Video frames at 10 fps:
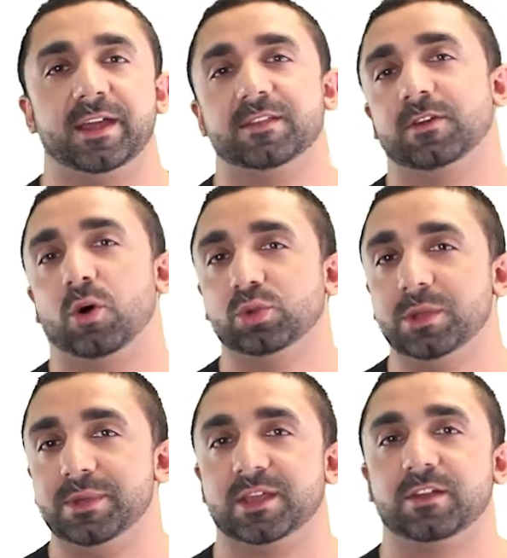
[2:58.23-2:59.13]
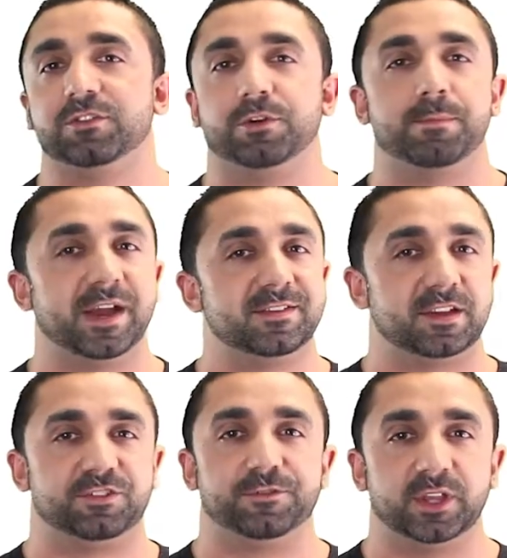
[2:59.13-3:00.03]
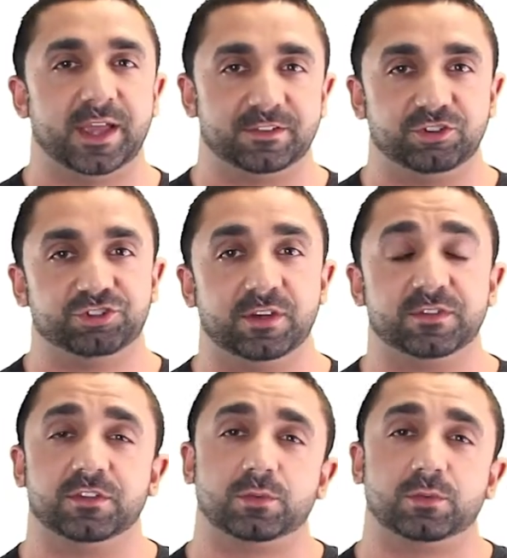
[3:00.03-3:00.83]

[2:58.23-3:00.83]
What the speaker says: it's only because your mindset fully hasn't shifted.